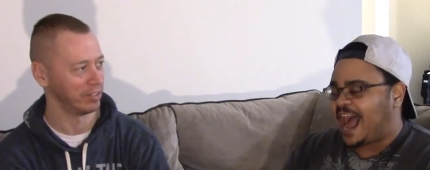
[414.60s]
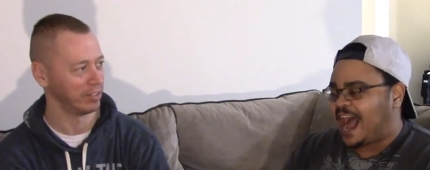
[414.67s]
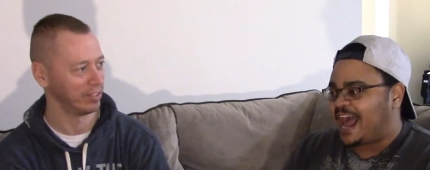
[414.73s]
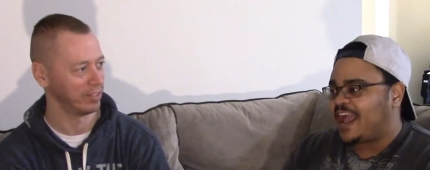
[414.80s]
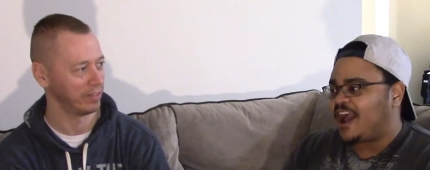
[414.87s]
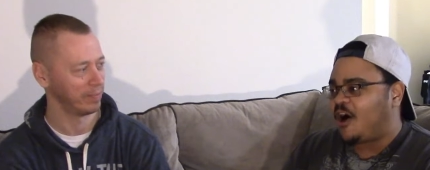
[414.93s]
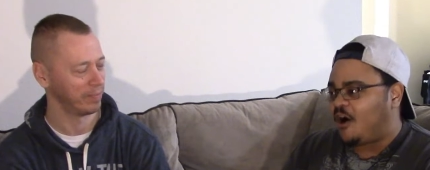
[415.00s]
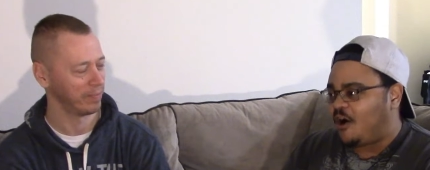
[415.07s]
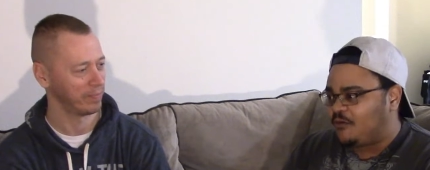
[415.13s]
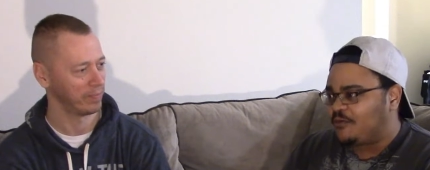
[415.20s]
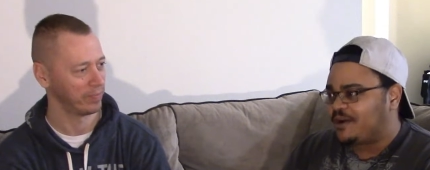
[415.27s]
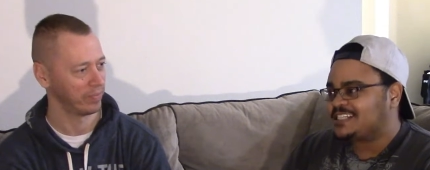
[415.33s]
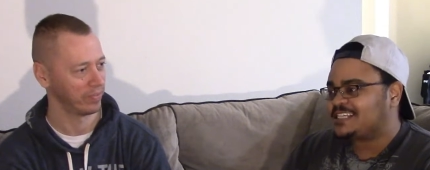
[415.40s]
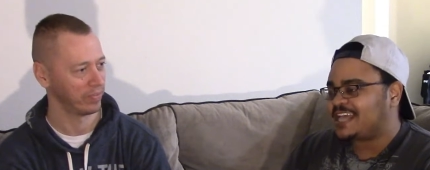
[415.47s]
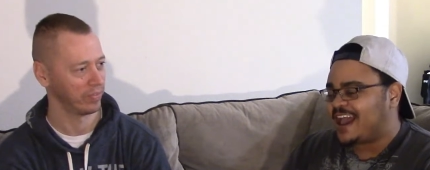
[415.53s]
Speaker 1: I
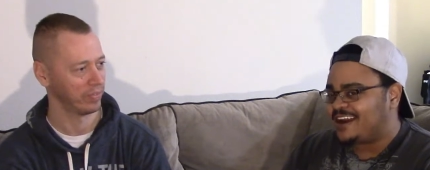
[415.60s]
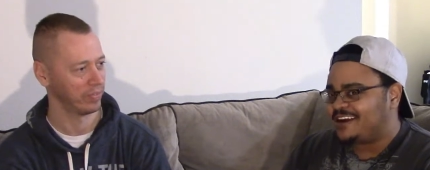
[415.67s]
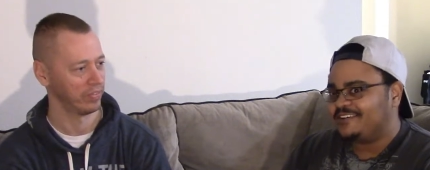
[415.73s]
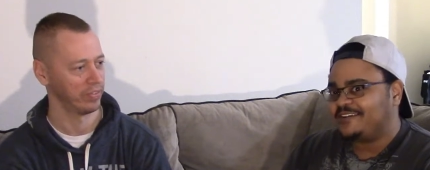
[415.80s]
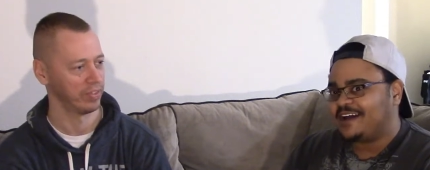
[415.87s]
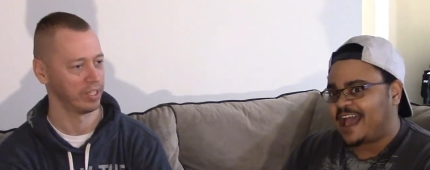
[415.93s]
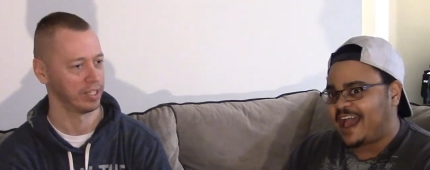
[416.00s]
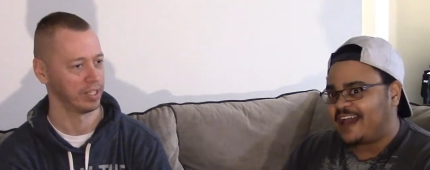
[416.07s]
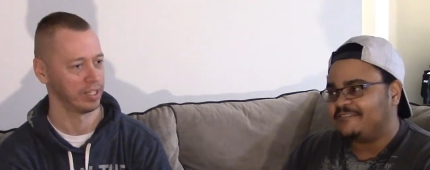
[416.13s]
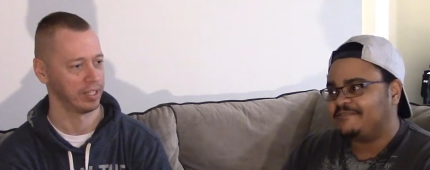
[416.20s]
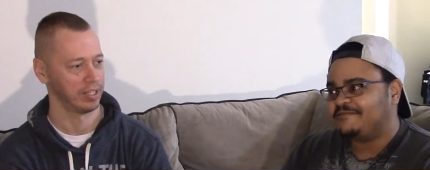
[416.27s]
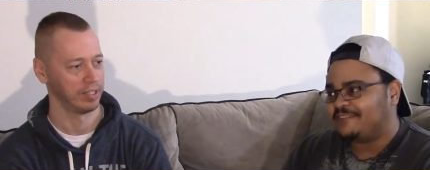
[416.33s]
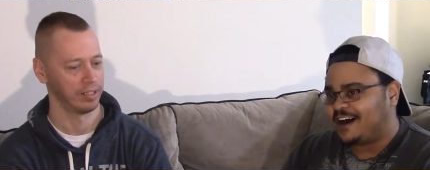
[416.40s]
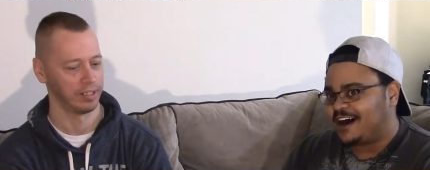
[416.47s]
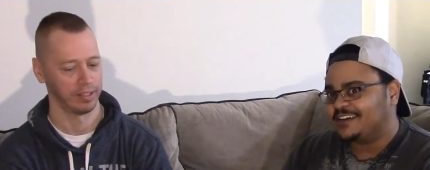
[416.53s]
always had a
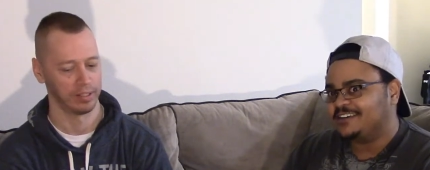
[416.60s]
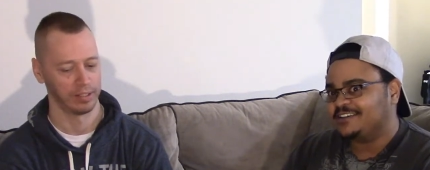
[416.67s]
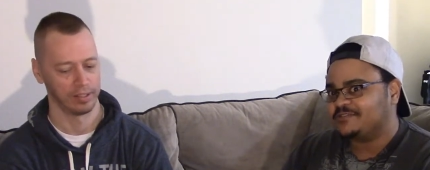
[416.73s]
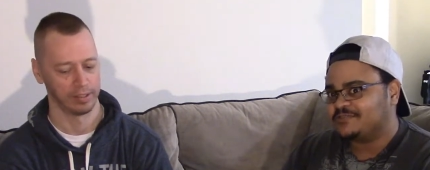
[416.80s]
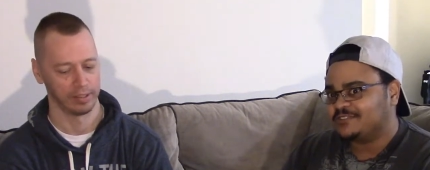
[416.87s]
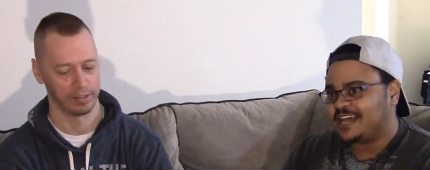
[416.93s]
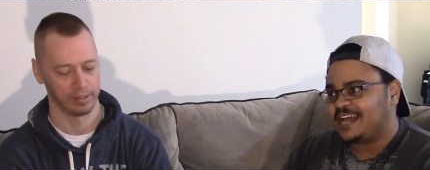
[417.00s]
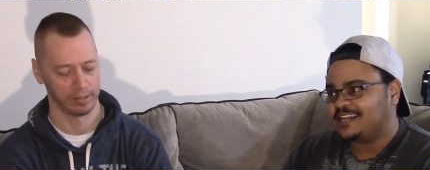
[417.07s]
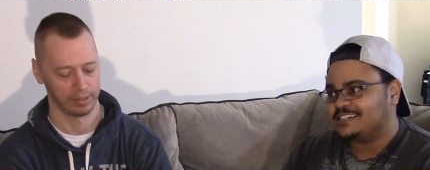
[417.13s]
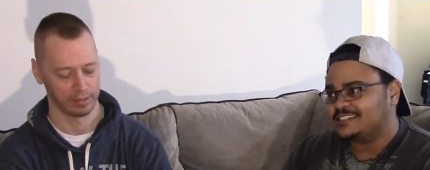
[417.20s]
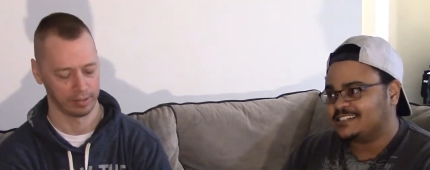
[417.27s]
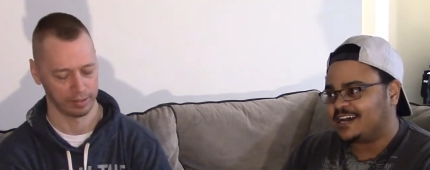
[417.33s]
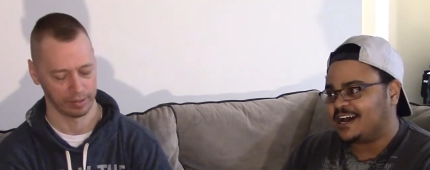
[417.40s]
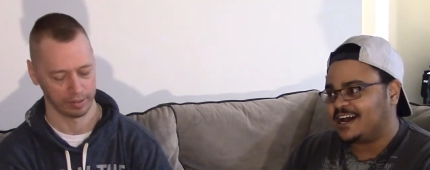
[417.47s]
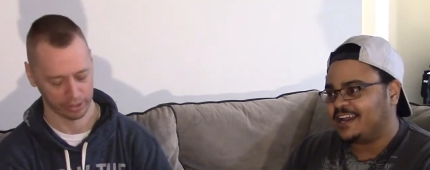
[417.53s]
fondness for that
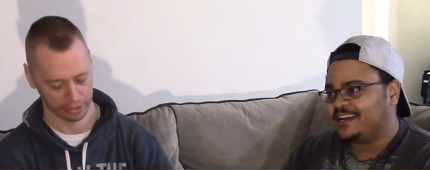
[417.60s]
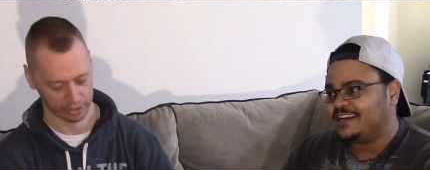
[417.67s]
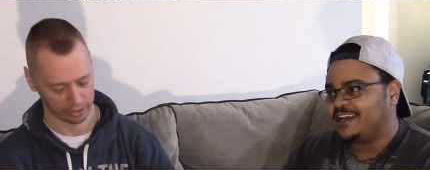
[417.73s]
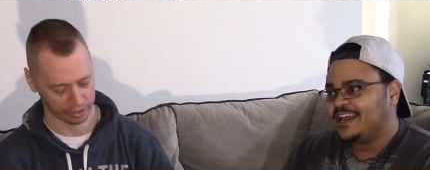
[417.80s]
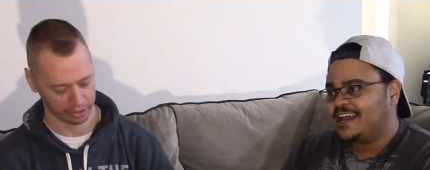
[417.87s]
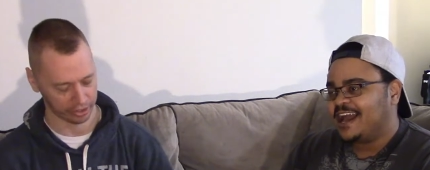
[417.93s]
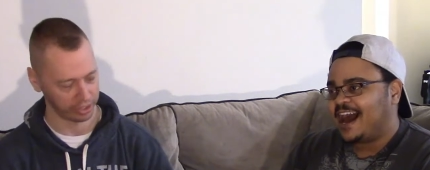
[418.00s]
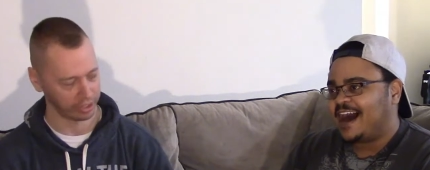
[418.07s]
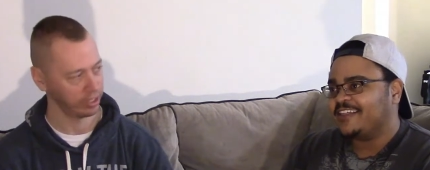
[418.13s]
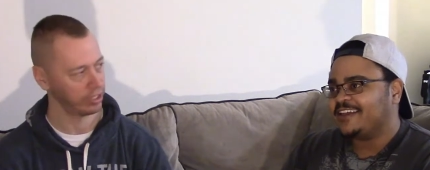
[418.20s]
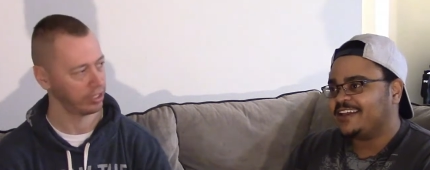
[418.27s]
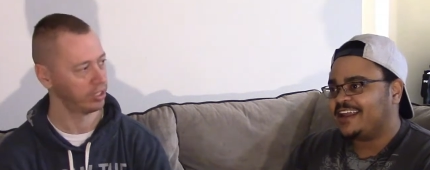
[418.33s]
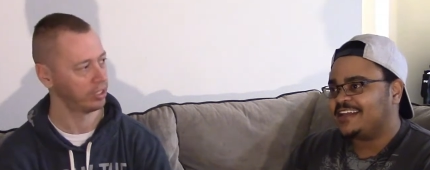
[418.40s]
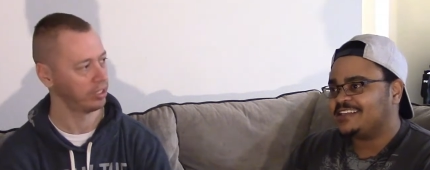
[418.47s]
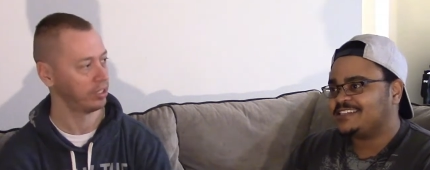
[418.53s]
design. I
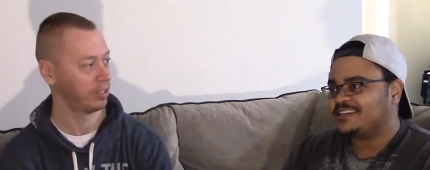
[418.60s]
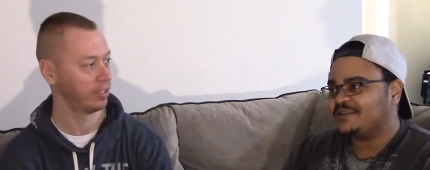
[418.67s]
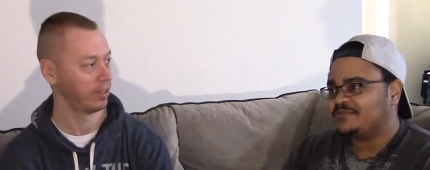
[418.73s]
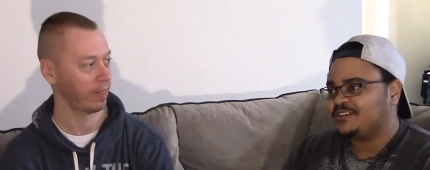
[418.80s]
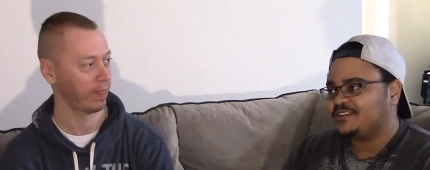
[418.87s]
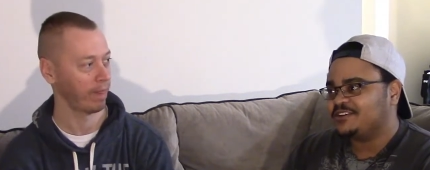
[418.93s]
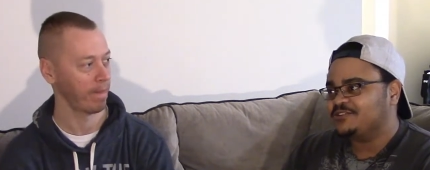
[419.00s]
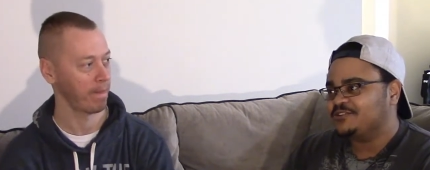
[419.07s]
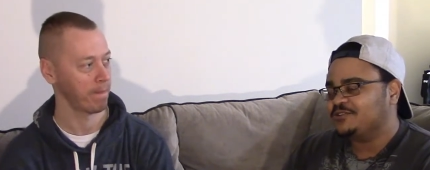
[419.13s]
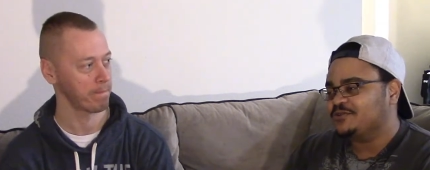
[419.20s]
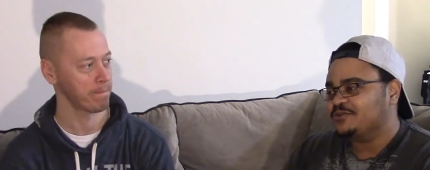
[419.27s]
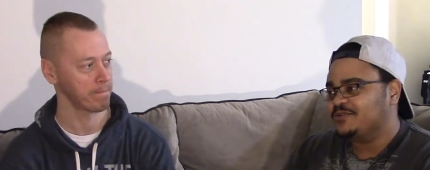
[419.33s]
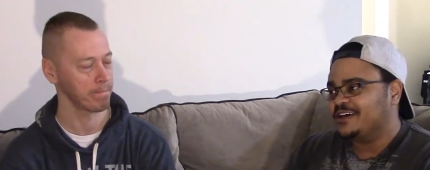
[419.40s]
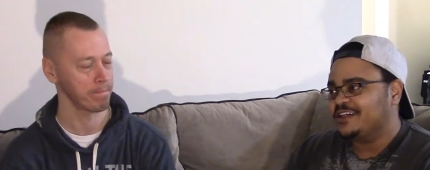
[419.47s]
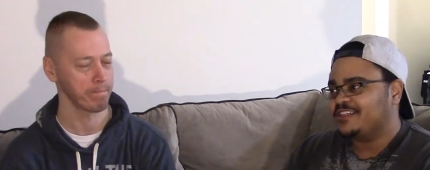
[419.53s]
think it has something to do
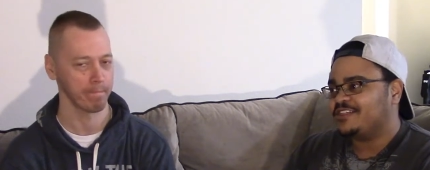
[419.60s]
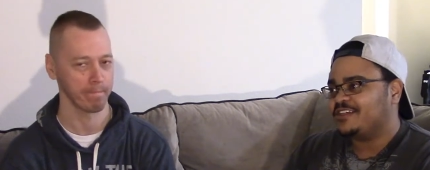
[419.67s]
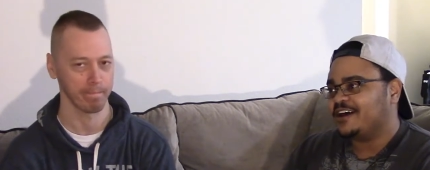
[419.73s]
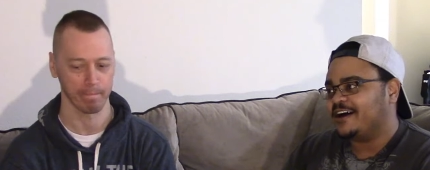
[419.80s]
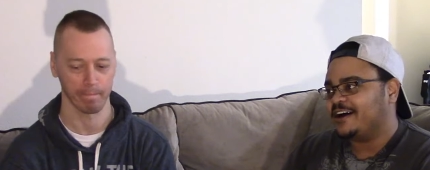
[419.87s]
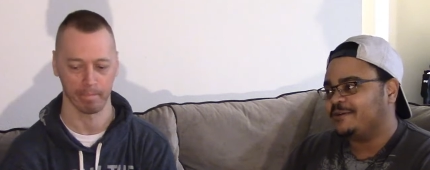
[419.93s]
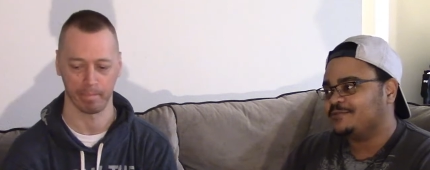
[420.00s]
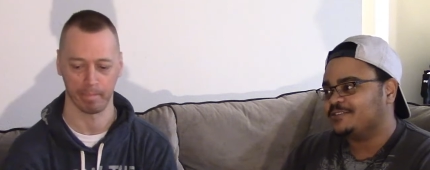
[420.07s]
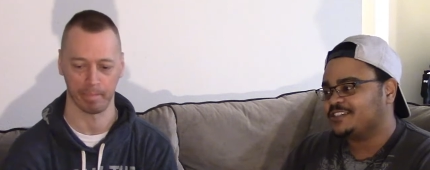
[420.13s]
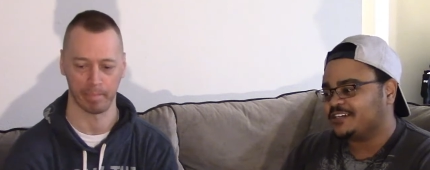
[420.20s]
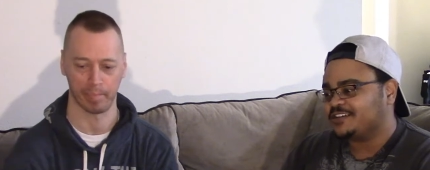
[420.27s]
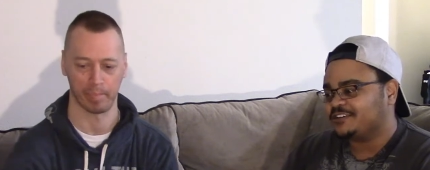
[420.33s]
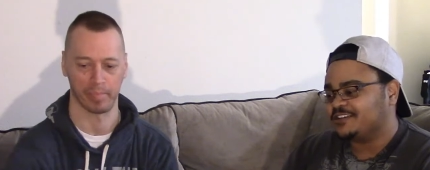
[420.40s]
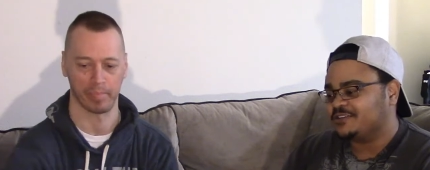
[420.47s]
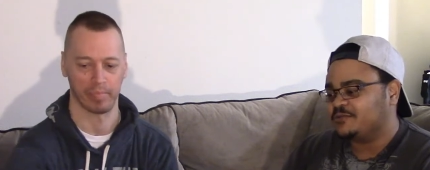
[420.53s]
with particularly